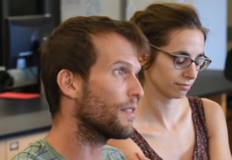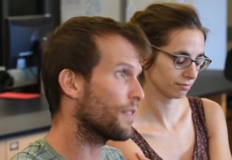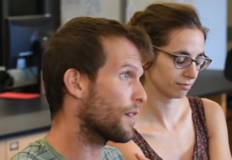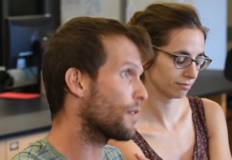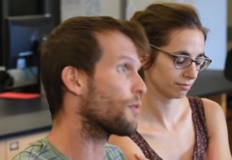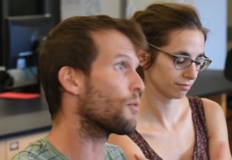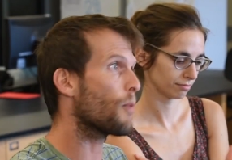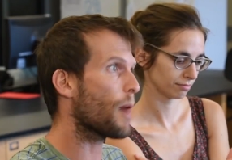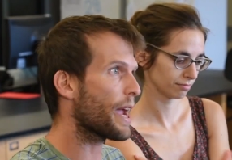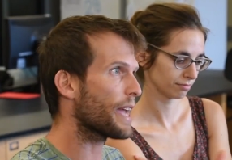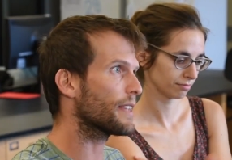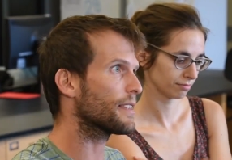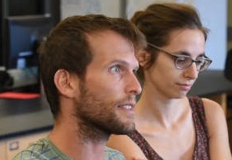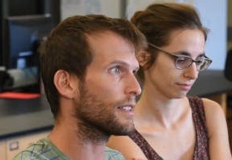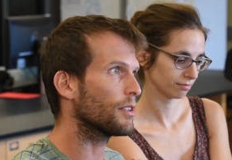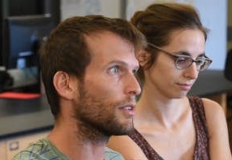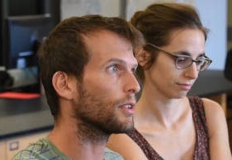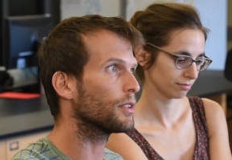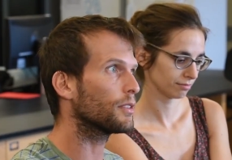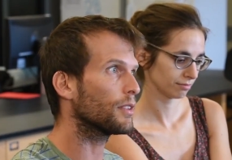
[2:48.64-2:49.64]
Speaker 1: their weight
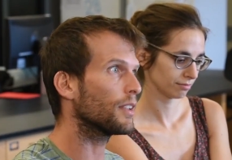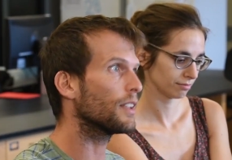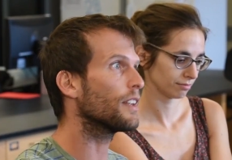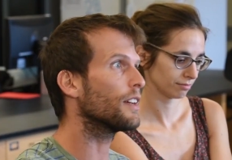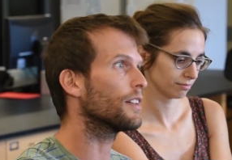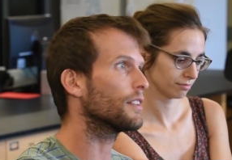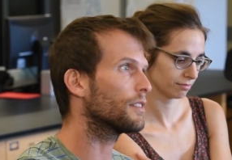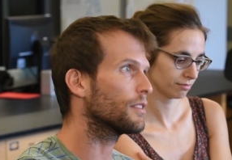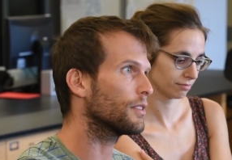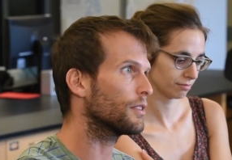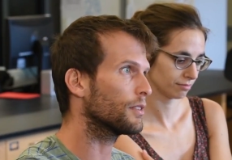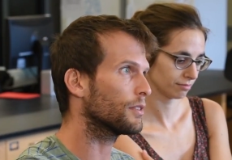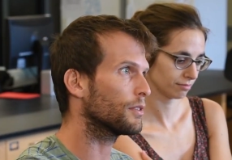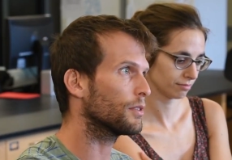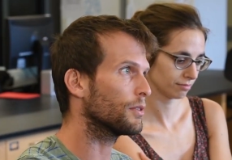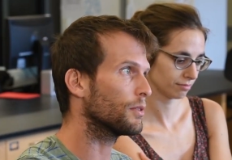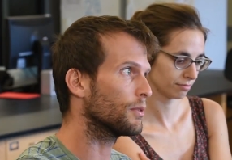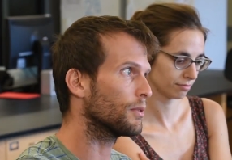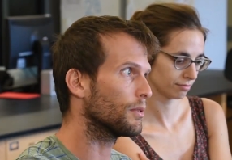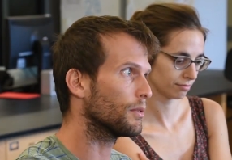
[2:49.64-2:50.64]
in order to, le to,
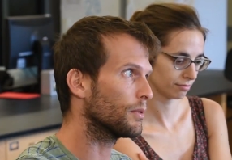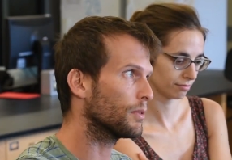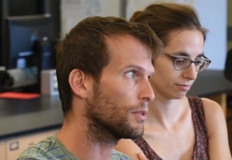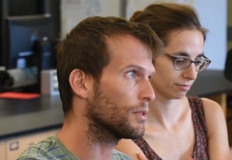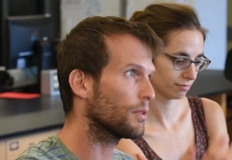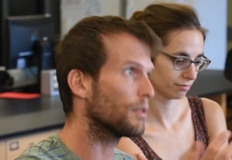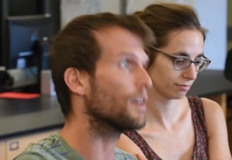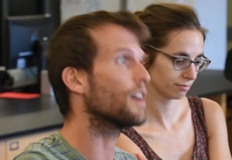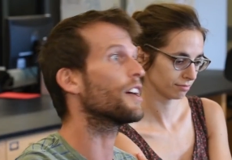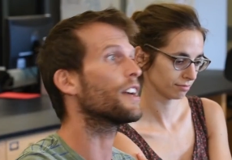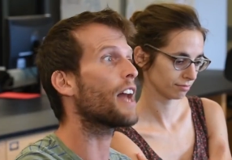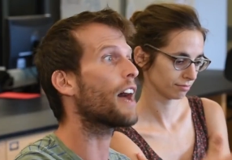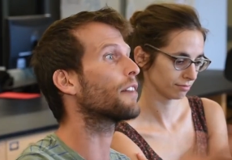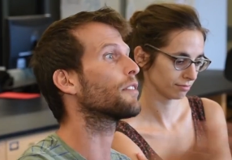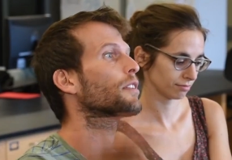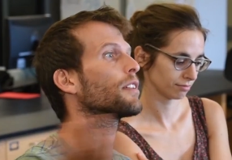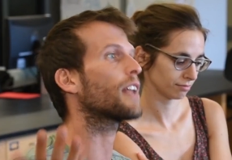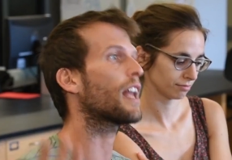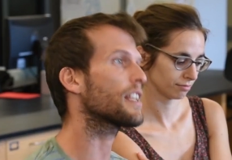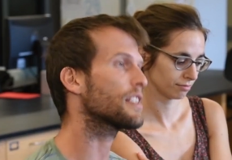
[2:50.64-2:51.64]
to, to learn how
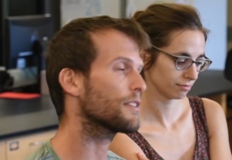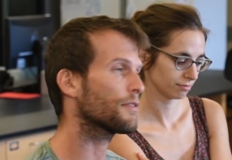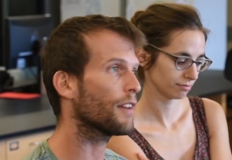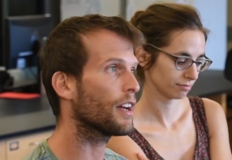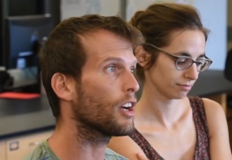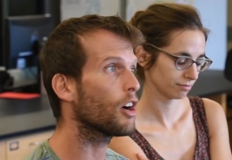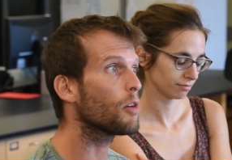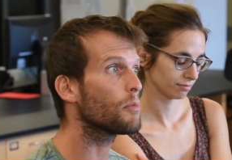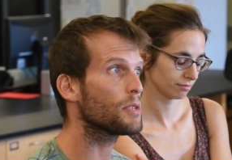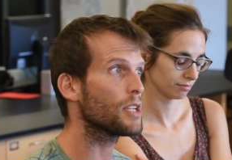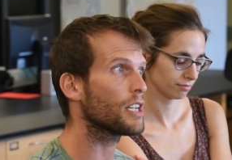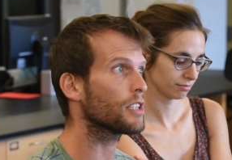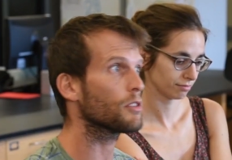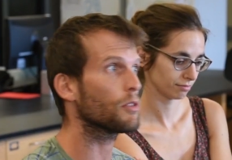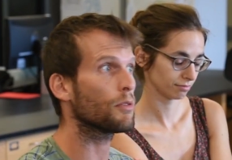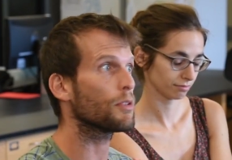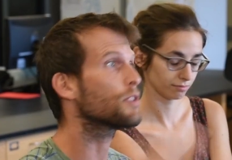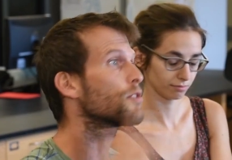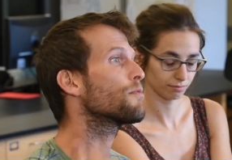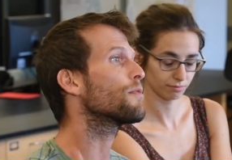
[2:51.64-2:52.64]
to classify objects
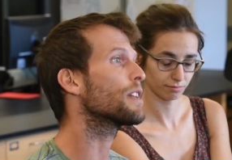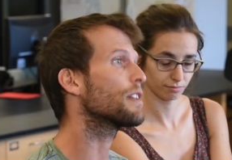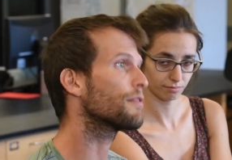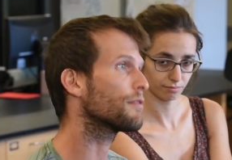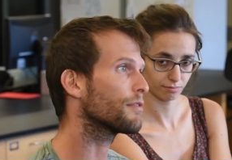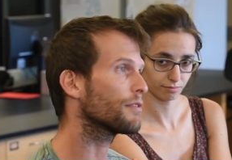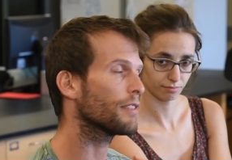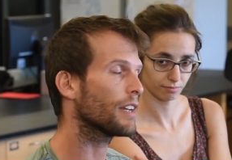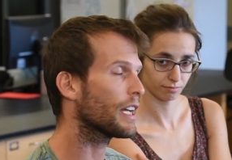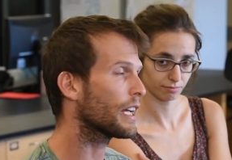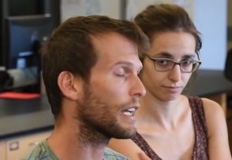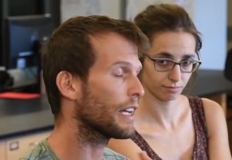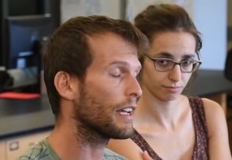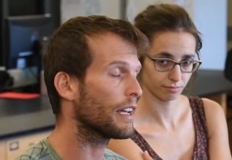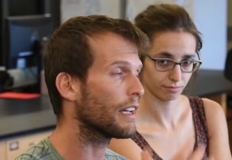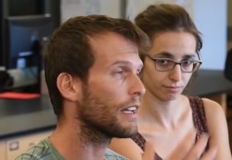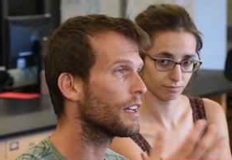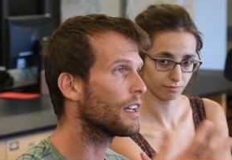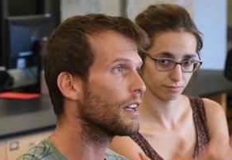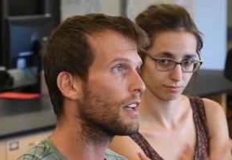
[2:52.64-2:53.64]
or retrieve, uh,
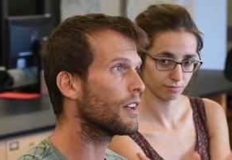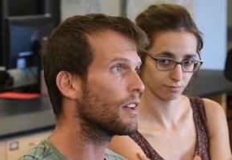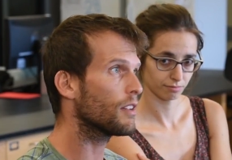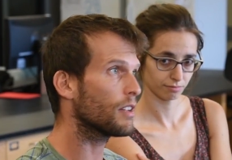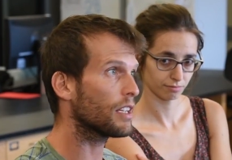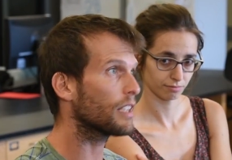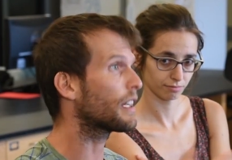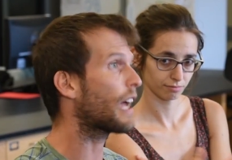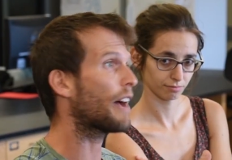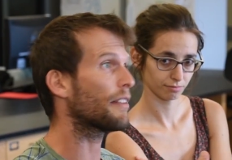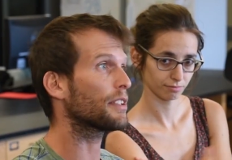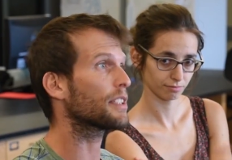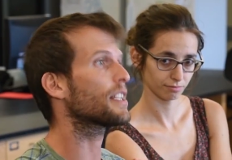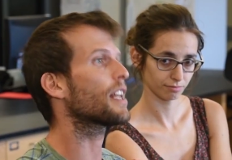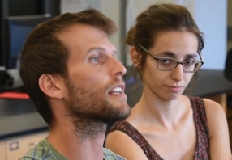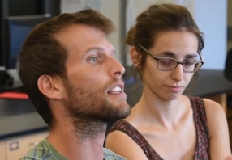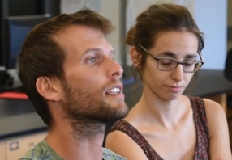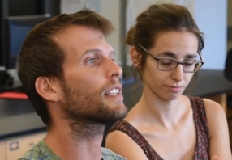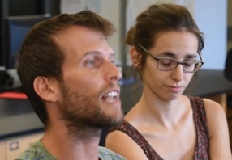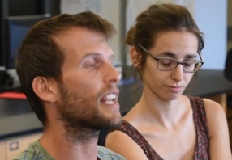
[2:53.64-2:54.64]
how to
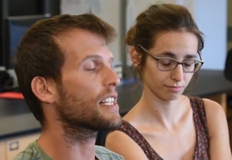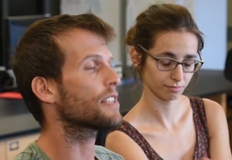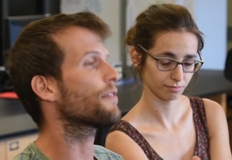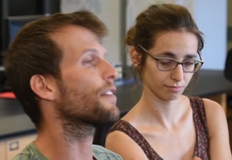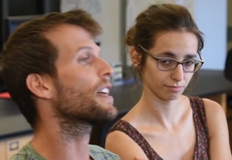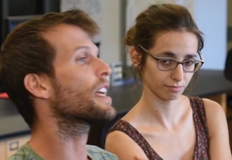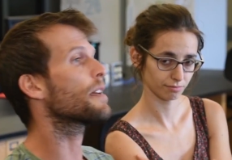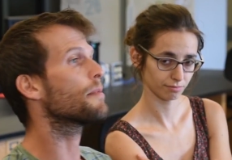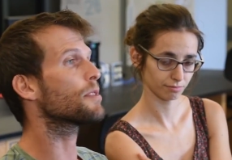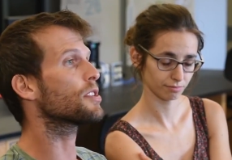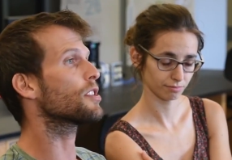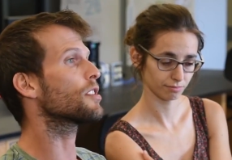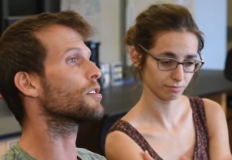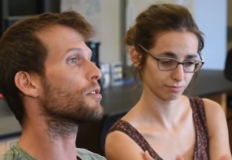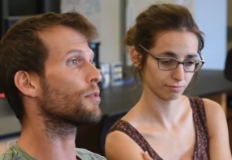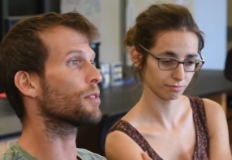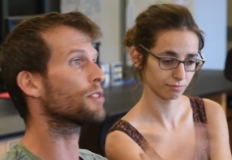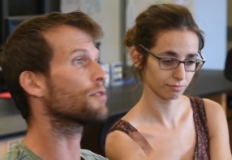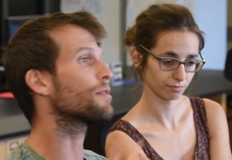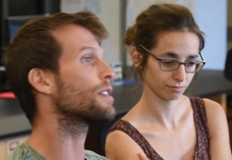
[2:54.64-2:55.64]
cl classify images
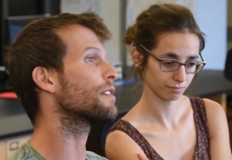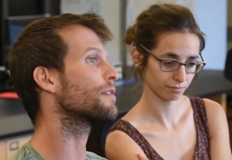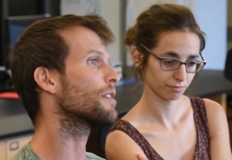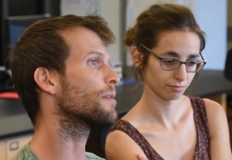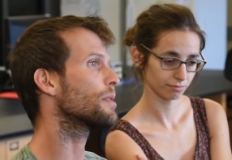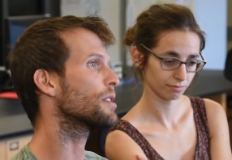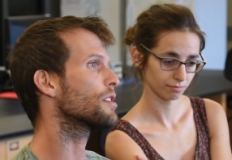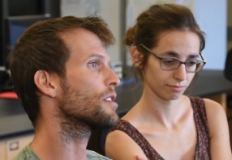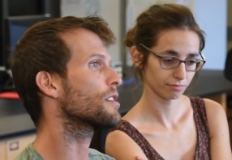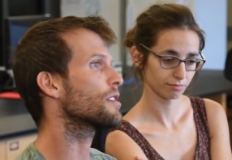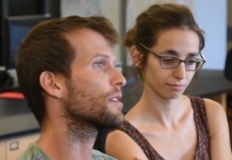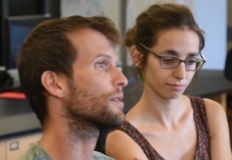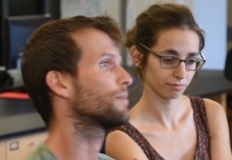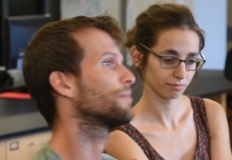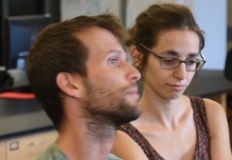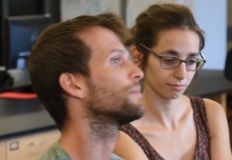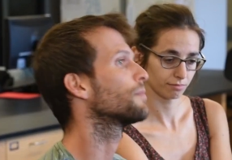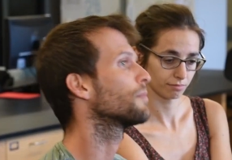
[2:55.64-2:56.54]
or retrieve images.